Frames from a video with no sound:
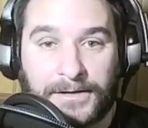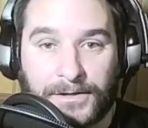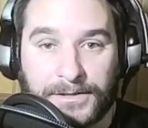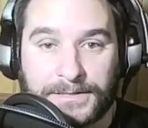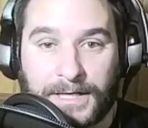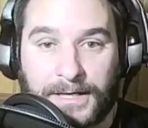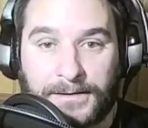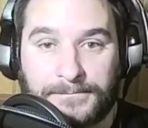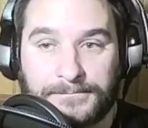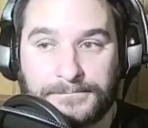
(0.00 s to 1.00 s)
hard
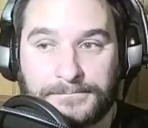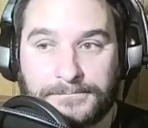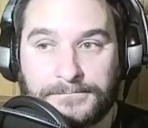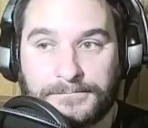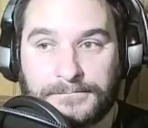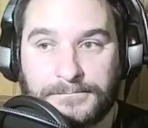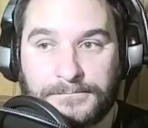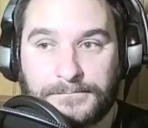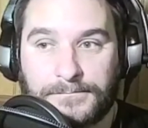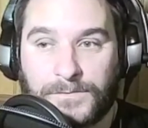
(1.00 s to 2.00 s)
time
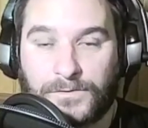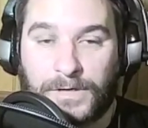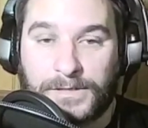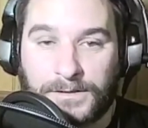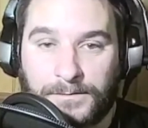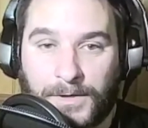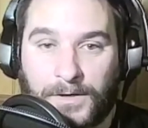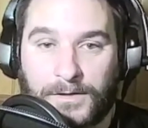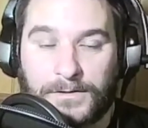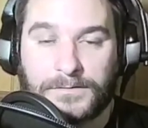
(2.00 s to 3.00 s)
running the
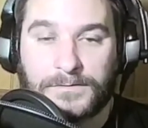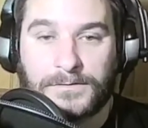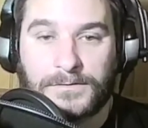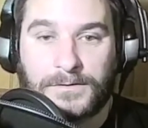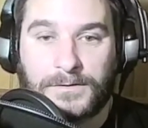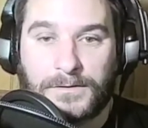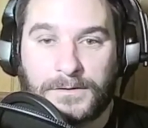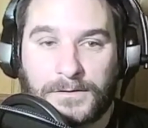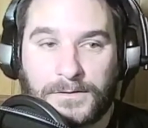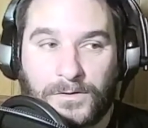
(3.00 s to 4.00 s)
ball
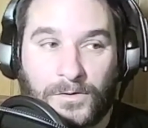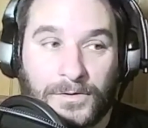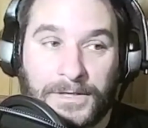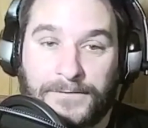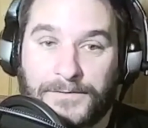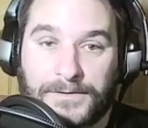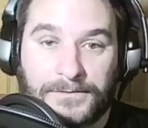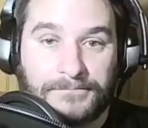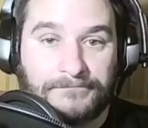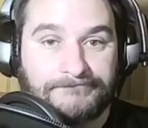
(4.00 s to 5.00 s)
or
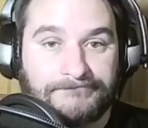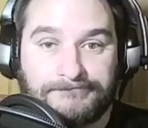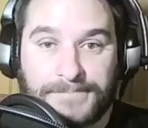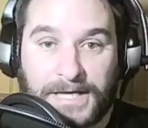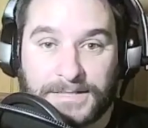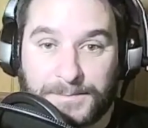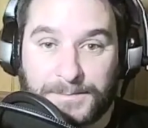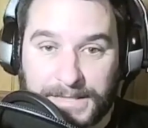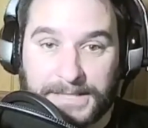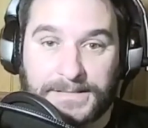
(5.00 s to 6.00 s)
even pass
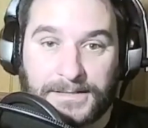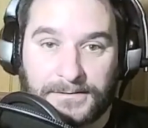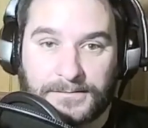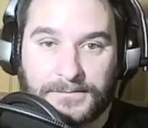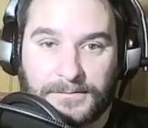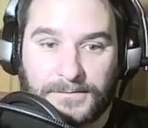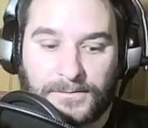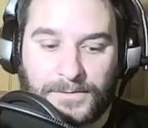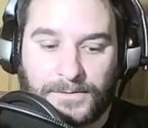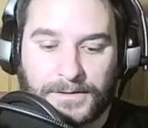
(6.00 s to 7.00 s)
protecting
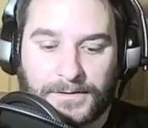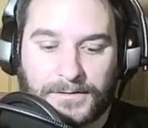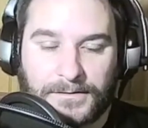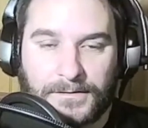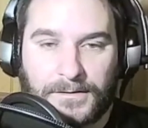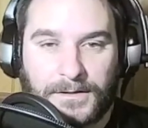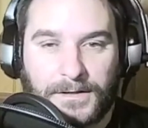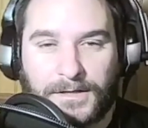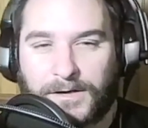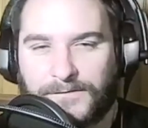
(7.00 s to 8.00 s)
with
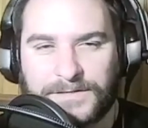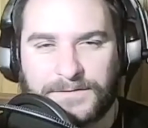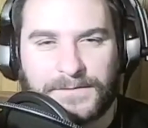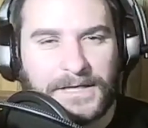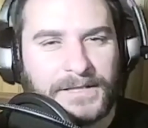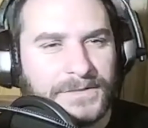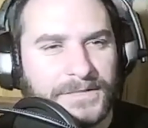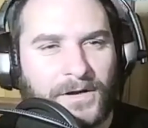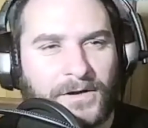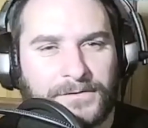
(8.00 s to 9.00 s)
an offensive line that
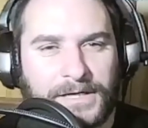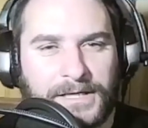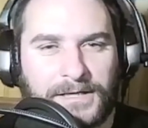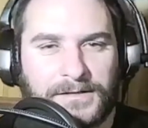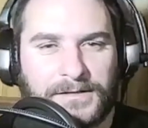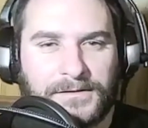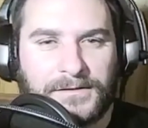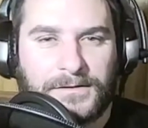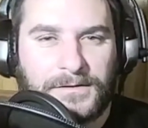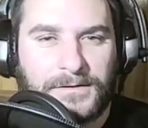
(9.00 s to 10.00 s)
was already
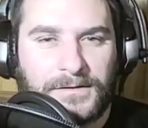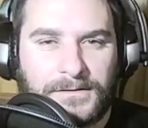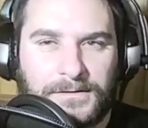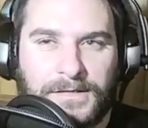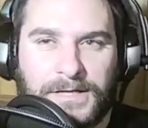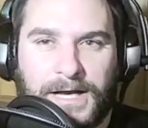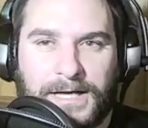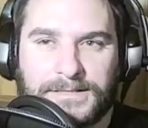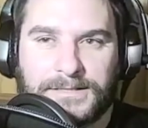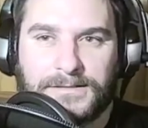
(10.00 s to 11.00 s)

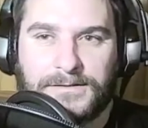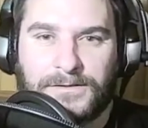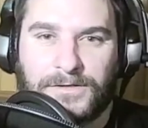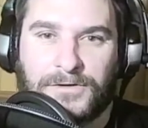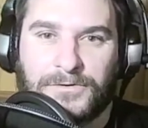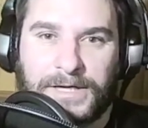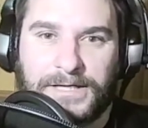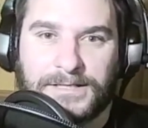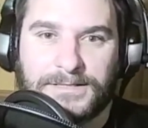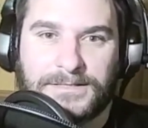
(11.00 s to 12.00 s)
not the
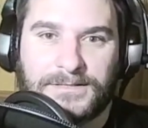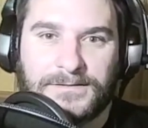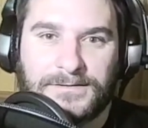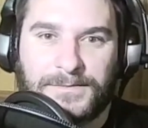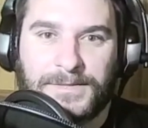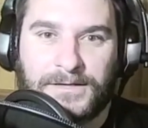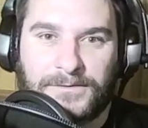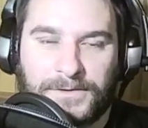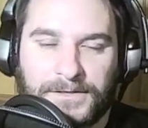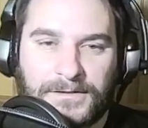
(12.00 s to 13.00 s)
greatest to begin
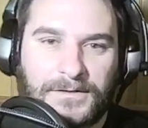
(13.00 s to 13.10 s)
with.